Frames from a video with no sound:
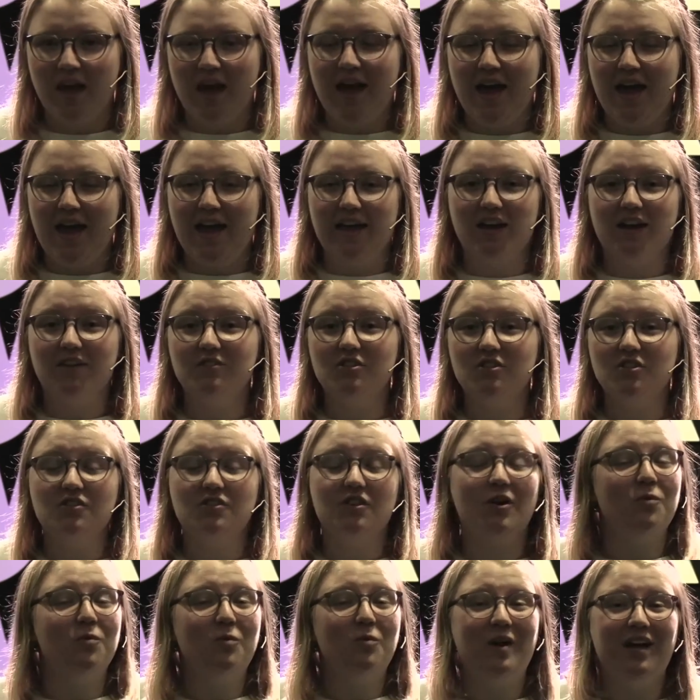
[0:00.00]
Hey, I've just
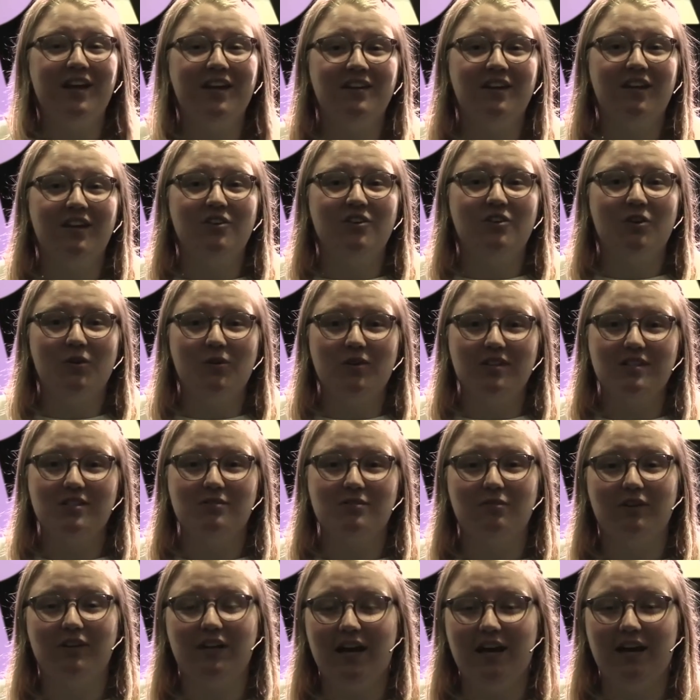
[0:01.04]
got one notice
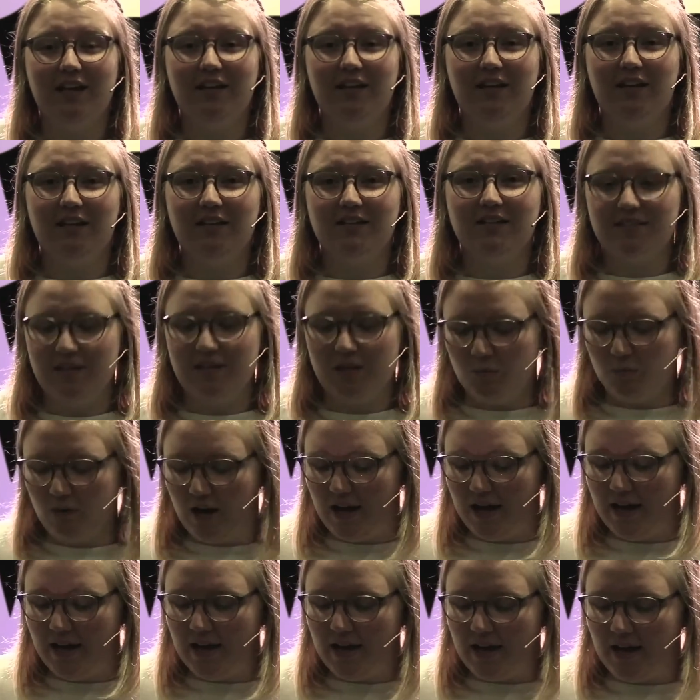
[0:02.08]
regarding
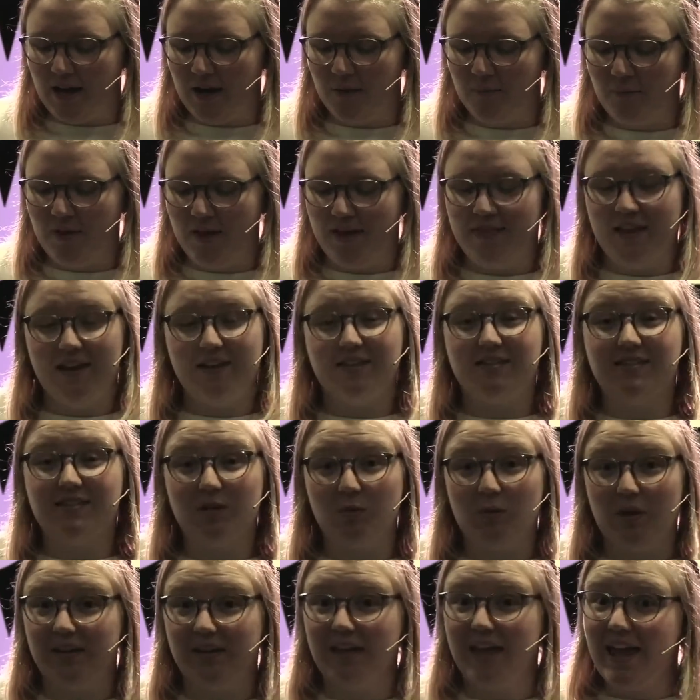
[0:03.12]
CY, and that is
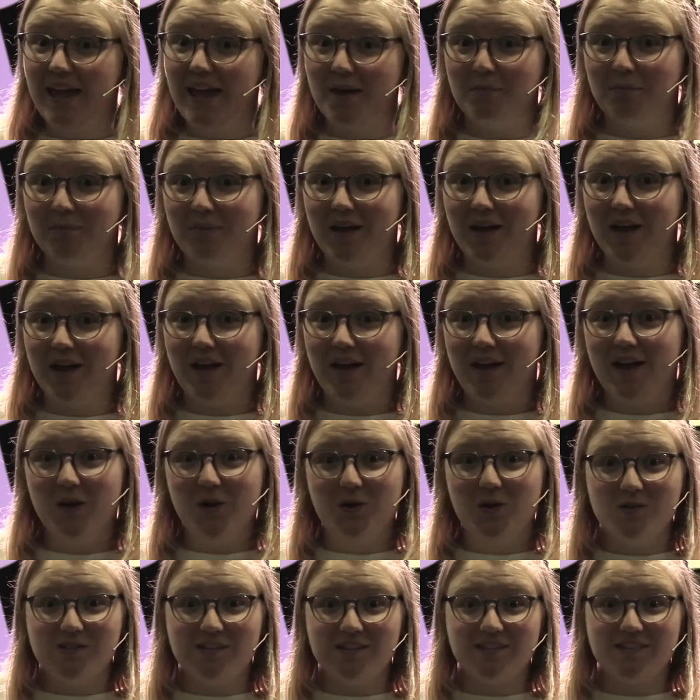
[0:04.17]
CY Camp.
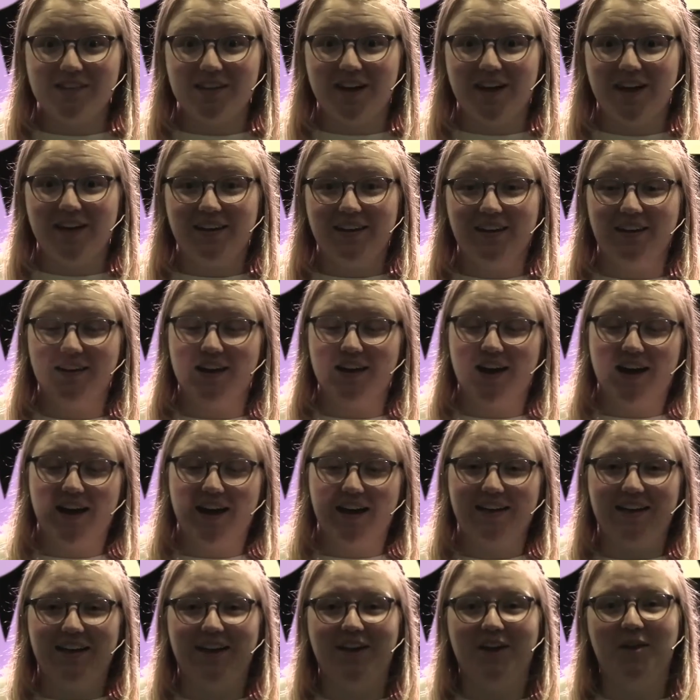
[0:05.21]
Who's excited?
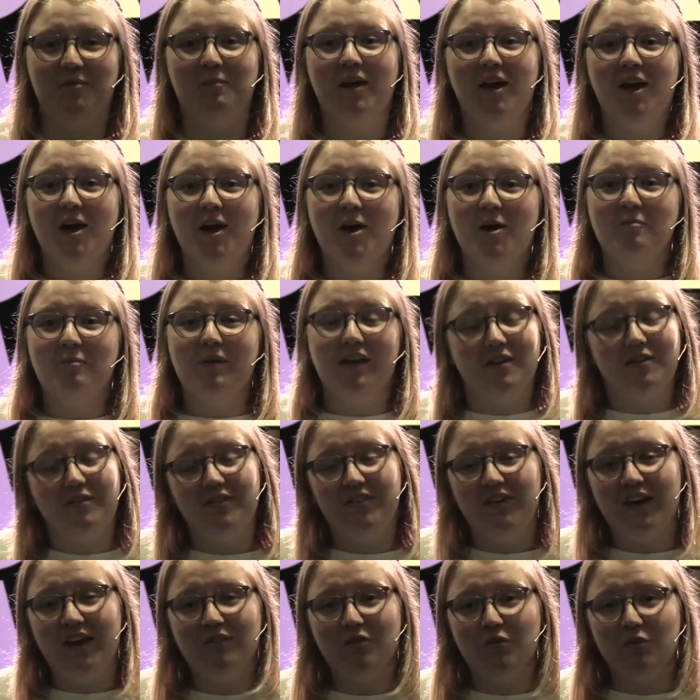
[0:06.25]
I am. But if
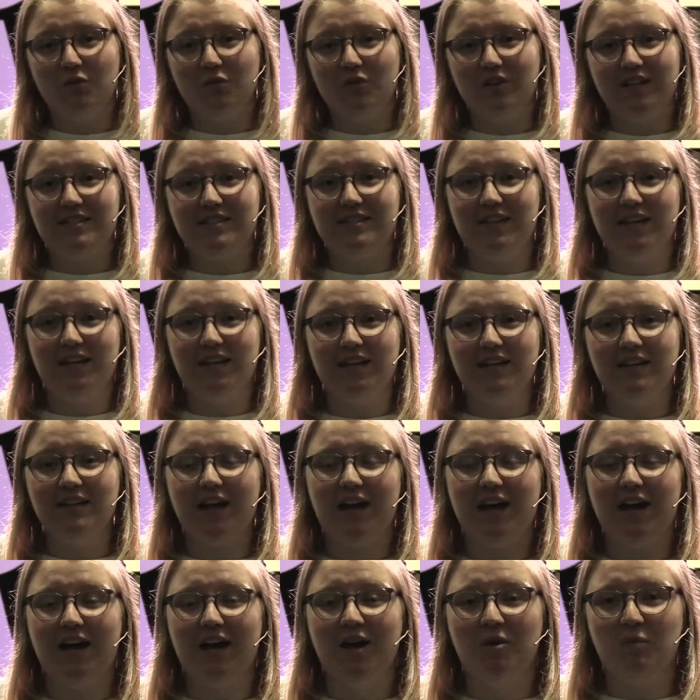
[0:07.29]
you haven't already seen,
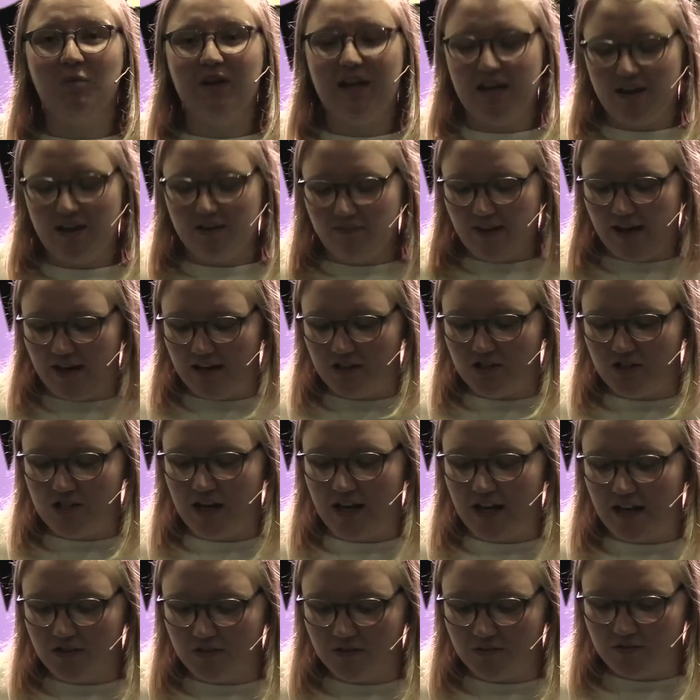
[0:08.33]
we have had a
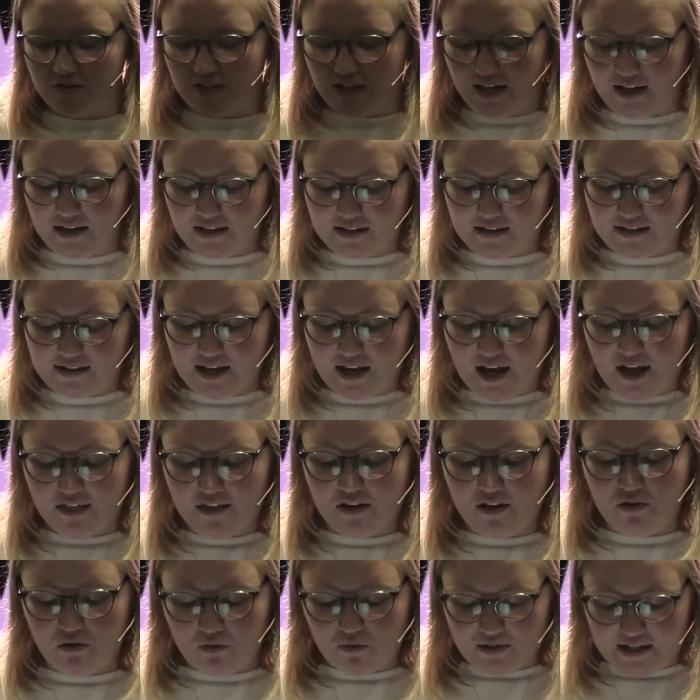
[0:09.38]
change of dates.
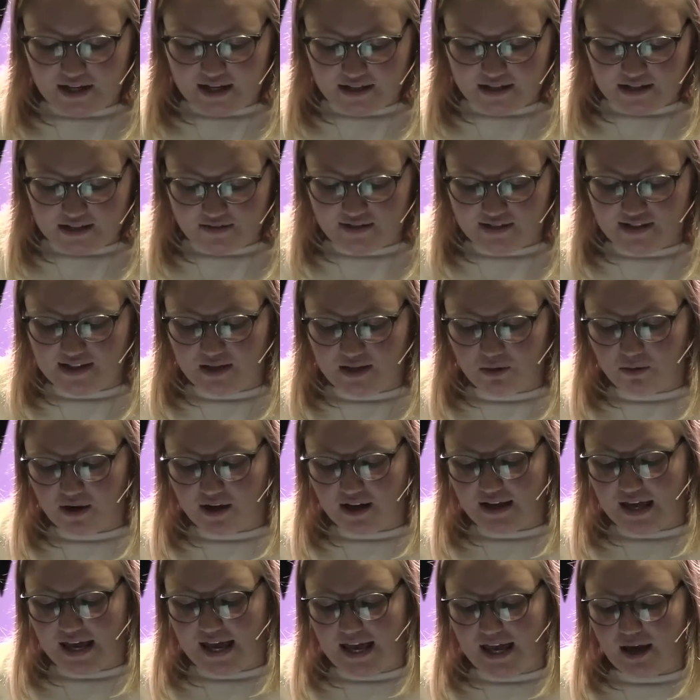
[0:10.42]
The new dates for
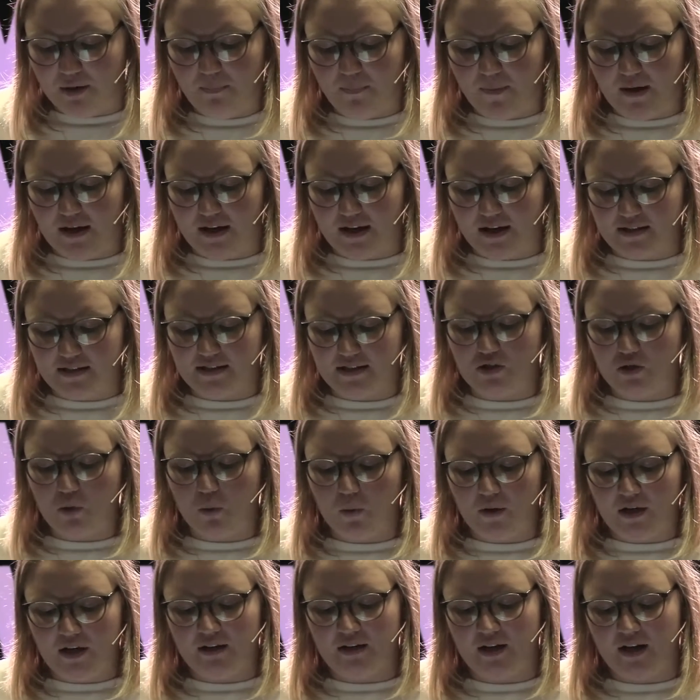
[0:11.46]
CY Camp is the
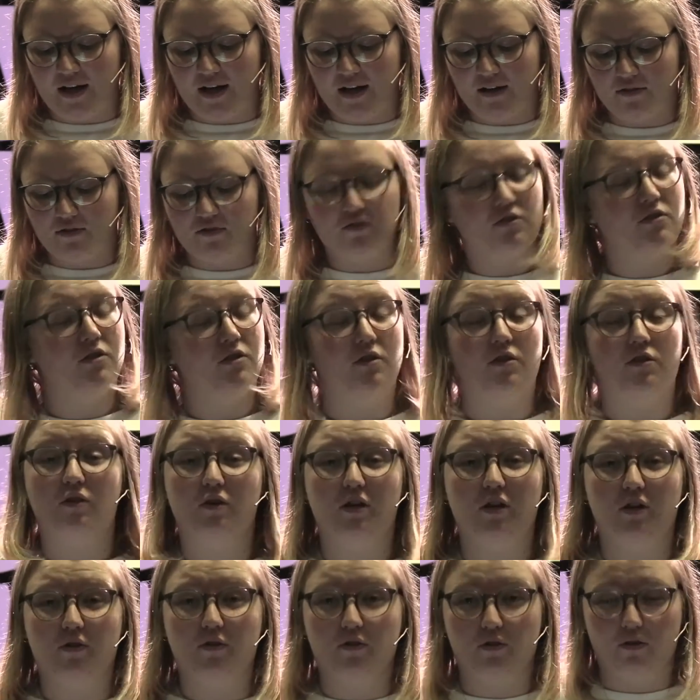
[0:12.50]
29th to the
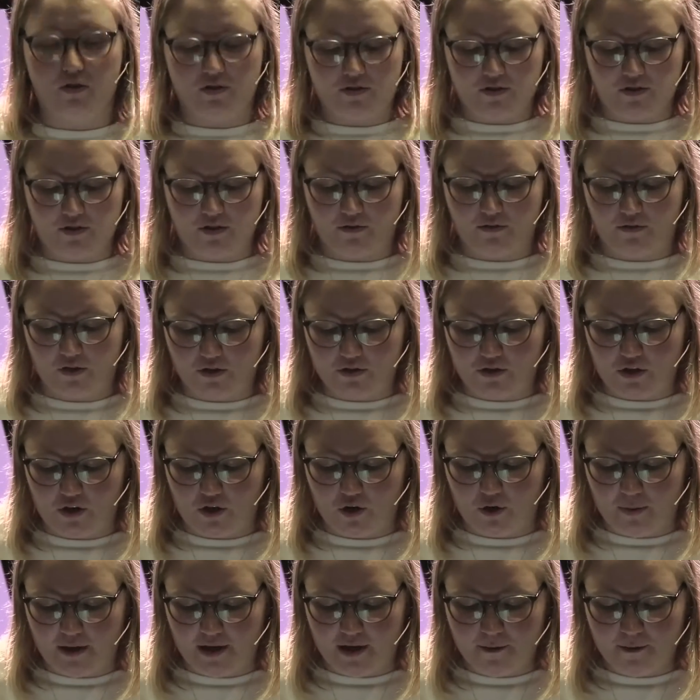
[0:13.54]
31st of
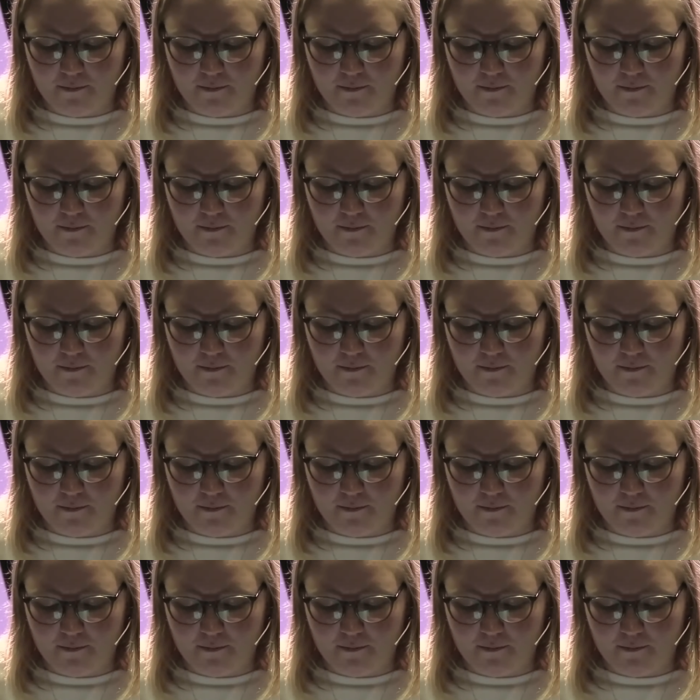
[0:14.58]
October.